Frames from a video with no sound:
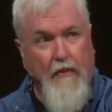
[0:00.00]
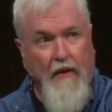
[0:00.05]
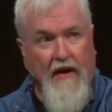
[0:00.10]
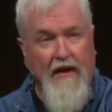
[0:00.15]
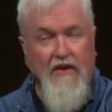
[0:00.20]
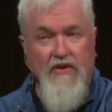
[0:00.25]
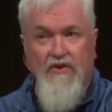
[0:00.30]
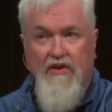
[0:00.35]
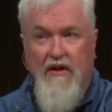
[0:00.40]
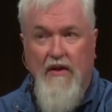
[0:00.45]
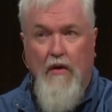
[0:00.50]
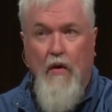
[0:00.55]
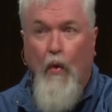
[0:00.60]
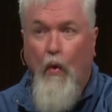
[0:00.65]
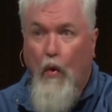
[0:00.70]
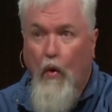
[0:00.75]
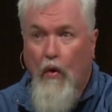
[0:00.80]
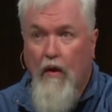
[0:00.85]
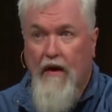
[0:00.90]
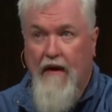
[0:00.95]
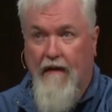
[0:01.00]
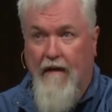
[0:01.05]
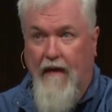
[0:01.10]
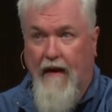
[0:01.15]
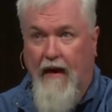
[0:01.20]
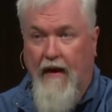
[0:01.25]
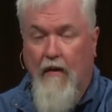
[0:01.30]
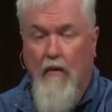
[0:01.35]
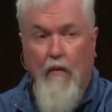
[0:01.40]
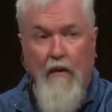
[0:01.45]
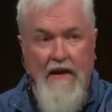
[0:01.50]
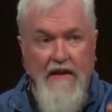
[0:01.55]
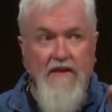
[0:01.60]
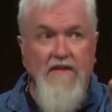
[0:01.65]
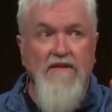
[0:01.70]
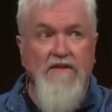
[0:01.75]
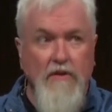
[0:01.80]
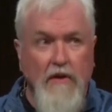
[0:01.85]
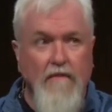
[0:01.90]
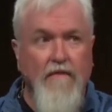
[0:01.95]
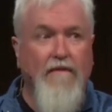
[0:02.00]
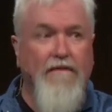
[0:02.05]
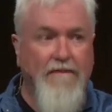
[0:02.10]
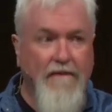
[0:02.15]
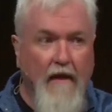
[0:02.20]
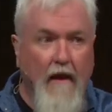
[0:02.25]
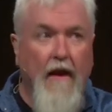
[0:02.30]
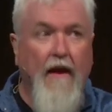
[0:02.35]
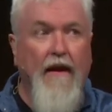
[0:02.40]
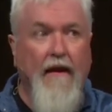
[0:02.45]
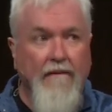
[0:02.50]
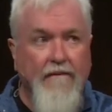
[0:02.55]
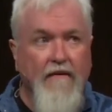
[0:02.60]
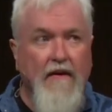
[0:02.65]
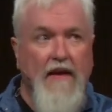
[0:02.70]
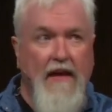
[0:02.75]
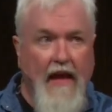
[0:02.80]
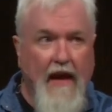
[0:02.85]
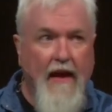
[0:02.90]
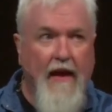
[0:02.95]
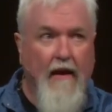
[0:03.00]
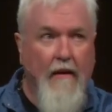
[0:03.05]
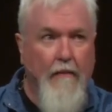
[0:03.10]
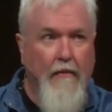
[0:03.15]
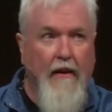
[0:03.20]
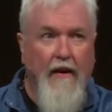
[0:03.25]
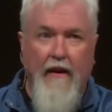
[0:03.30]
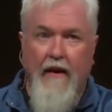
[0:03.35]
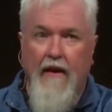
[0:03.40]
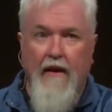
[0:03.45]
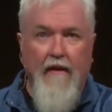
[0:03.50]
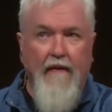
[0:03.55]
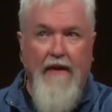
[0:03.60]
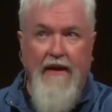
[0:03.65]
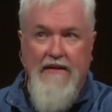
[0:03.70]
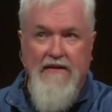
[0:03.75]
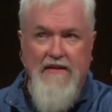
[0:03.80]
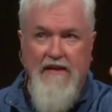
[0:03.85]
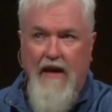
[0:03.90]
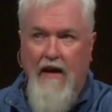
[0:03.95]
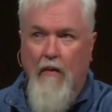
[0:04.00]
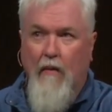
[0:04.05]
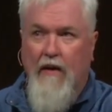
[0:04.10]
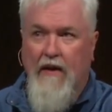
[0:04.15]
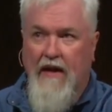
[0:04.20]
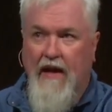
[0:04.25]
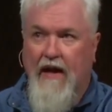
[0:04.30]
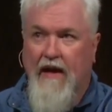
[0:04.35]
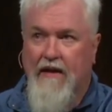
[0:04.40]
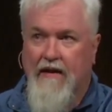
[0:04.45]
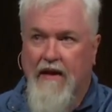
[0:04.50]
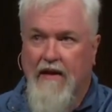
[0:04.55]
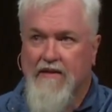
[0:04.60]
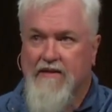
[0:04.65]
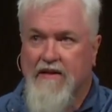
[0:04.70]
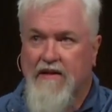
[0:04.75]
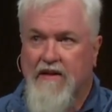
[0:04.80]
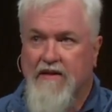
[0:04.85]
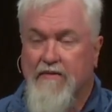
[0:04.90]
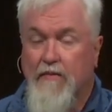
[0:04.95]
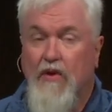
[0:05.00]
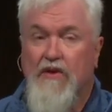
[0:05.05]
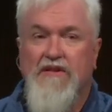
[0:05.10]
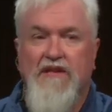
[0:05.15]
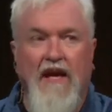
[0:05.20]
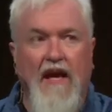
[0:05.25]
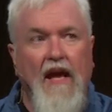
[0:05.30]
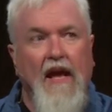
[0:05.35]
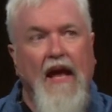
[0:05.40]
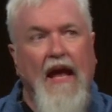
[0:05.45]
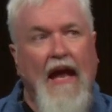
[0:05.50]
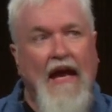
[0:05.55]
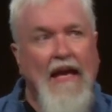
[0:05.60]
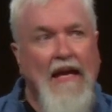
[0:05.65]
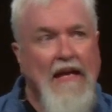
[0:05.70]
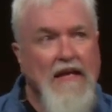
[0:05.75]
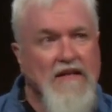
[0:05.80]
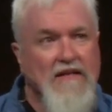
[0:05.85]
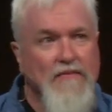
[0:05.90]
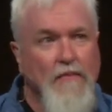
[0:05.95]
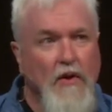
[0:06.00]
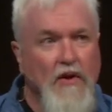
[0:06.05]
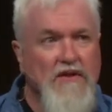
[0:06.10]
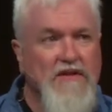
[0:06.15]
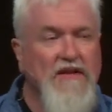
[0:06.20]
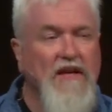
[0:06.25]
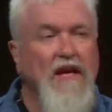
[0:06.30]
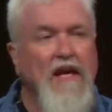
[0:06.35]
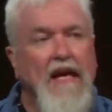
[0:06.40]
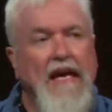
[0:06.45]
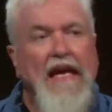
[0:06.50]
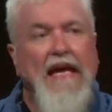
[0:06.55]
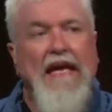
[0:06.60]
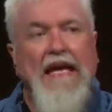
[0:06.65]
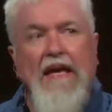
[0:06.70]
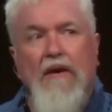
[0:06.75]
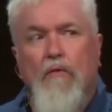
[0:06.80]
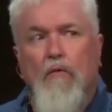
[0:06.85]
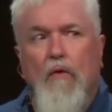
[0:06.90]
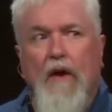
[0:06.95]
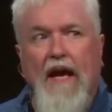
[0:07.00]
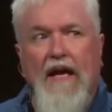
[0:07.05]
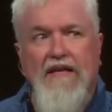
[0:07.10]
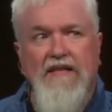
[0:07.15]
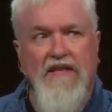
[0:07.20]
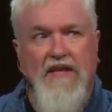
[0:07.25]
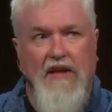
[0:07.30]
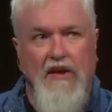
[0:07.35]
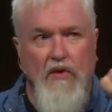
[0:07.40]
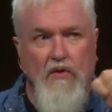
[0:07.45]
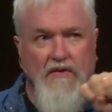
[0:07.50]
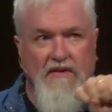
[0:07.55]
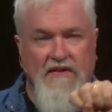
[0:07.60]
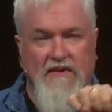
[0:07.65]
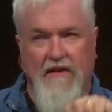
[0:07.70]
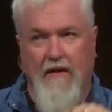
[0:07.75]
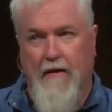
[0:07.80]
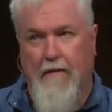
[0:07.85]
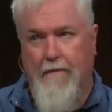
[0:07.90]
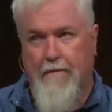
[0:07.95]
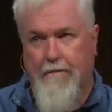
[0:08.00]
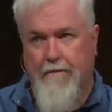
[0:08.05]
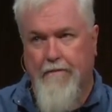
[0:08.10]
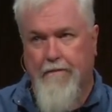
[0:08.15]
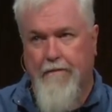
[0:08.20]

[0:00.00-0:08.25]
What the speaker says: punish it accordingly. We deserve a flood every day, but that's not what God does in his mercy. And in his mercy, he rescues some,